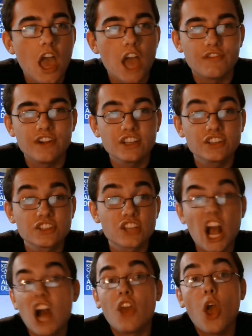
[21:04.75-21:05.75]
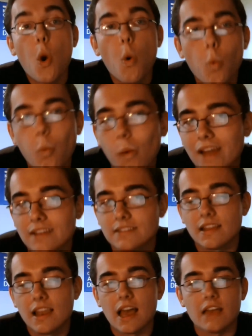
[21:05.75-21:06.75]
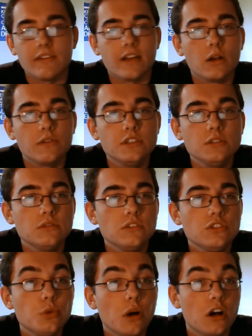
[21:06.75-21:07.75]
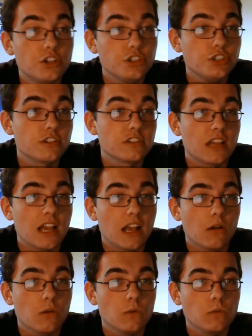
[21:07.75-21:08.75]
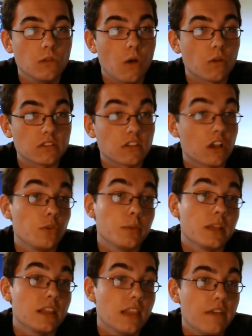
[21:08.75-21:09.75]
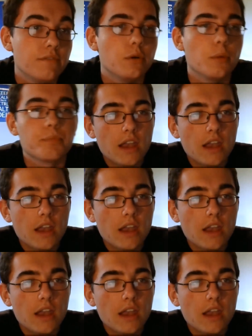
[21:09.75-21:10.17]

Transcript: A very card while it's alive, however you are unsure as to how long this card will be alive for.